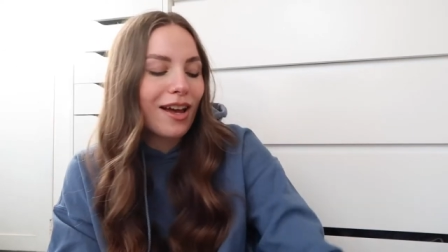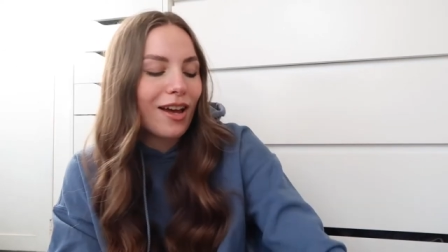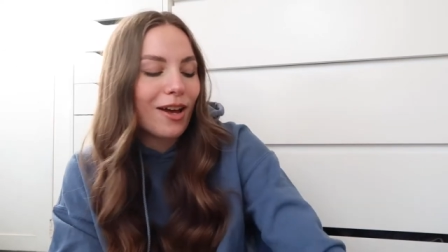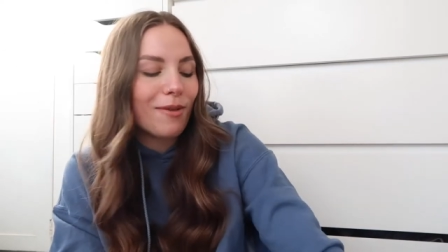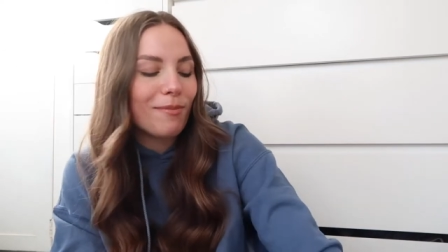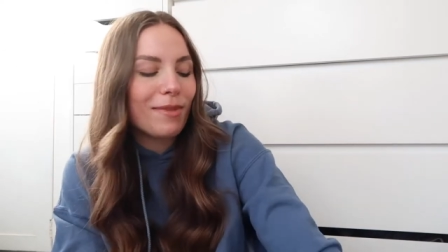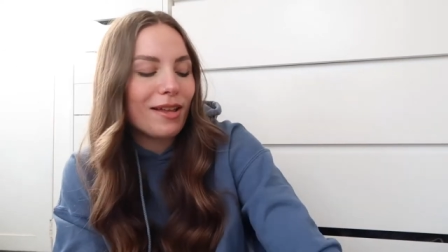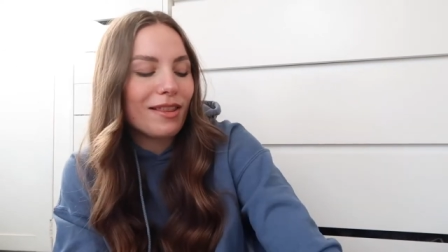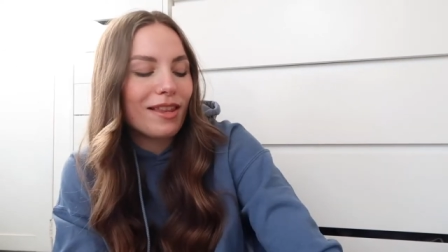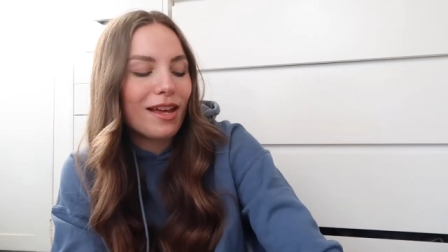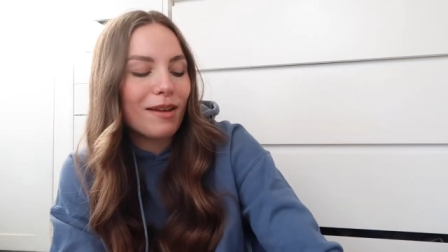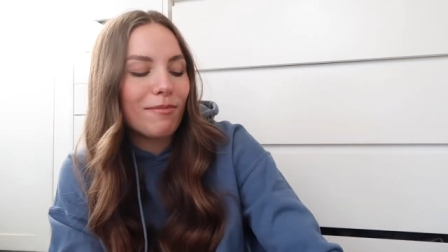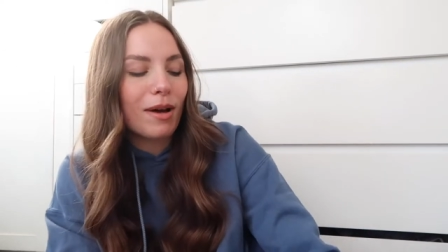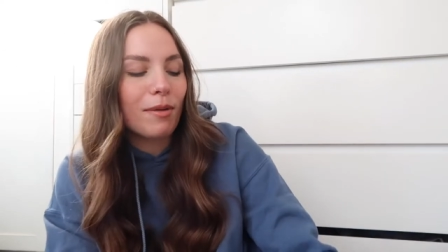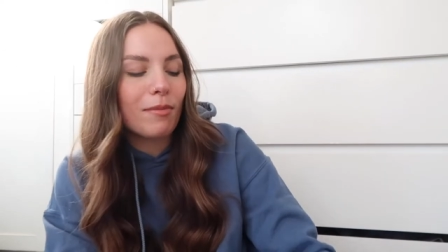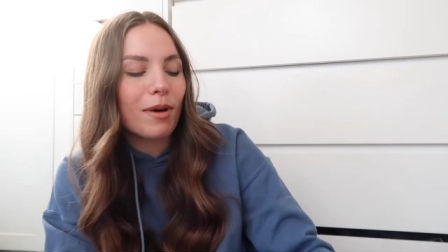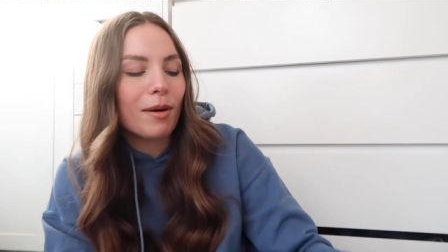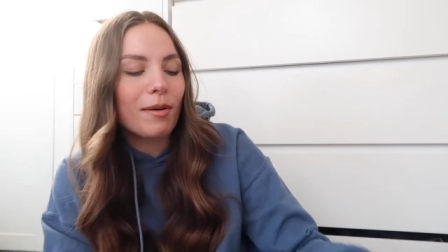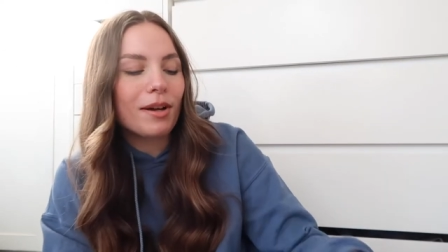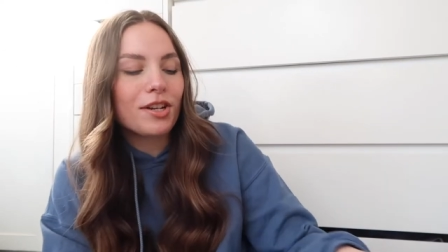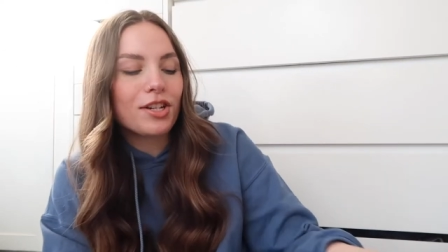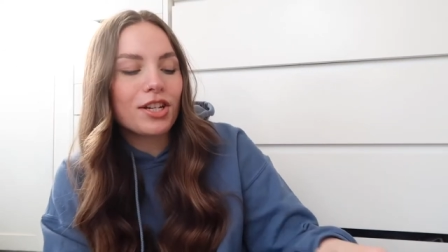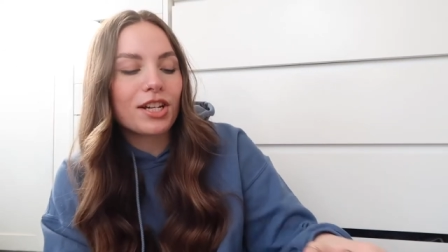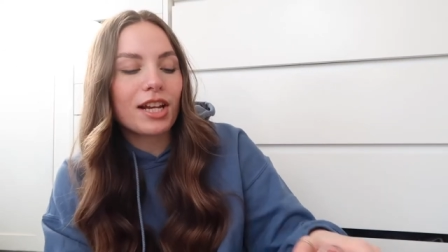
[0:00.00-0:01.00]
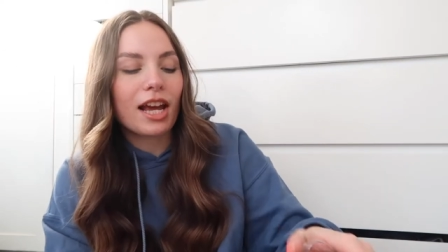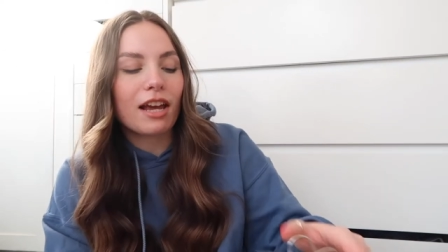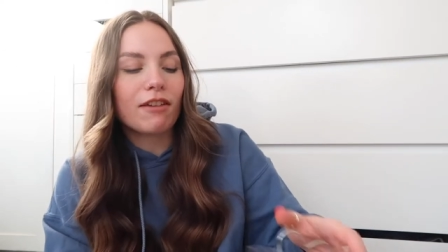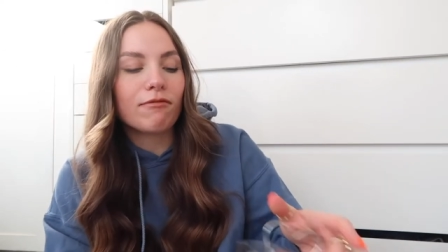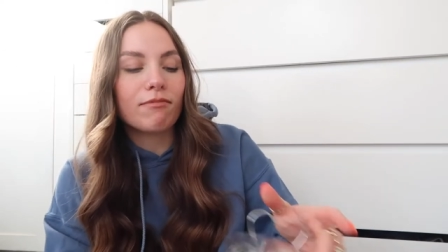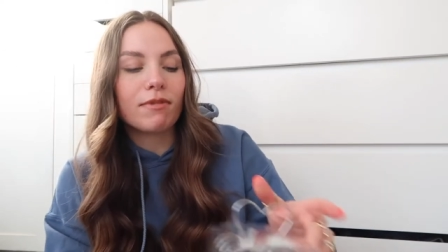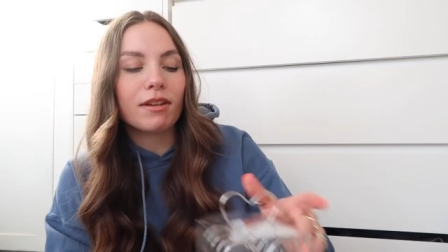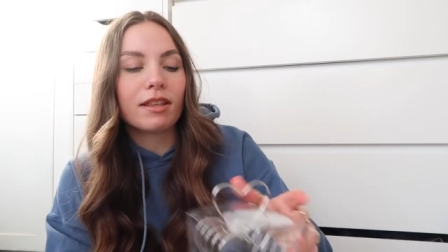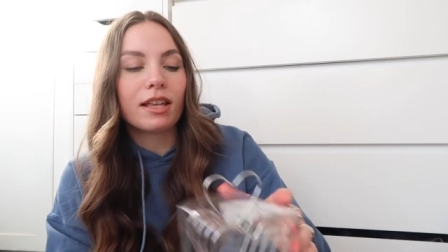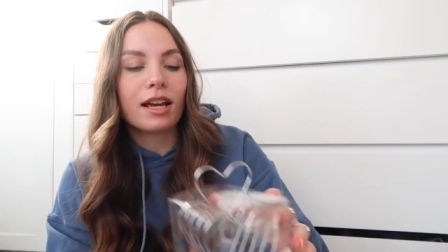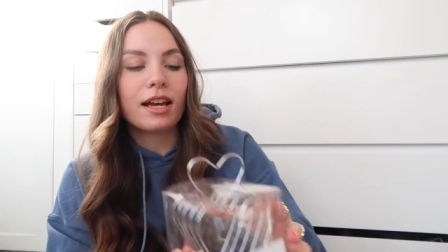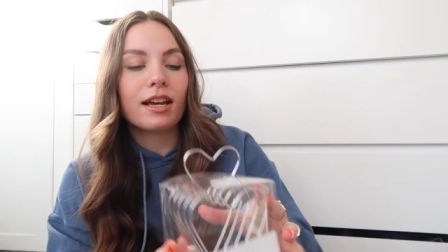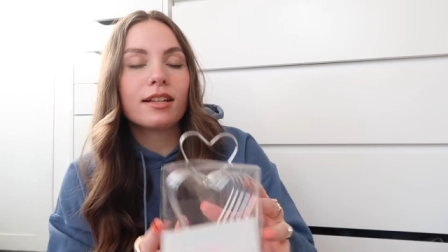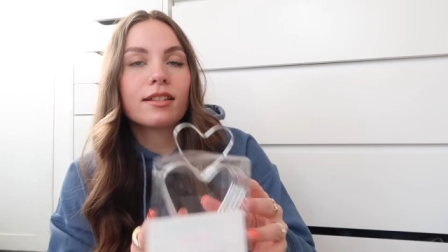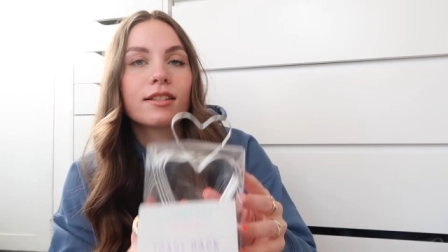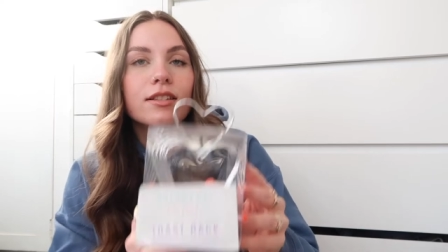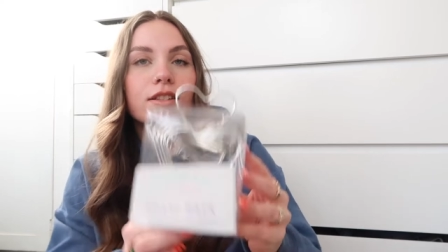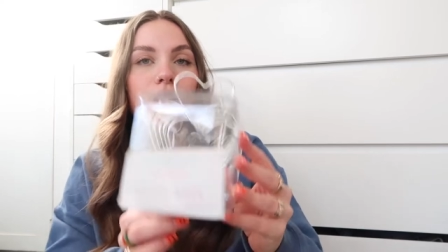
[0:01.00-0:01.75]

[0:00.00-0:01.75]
And then my mum actually gave me this,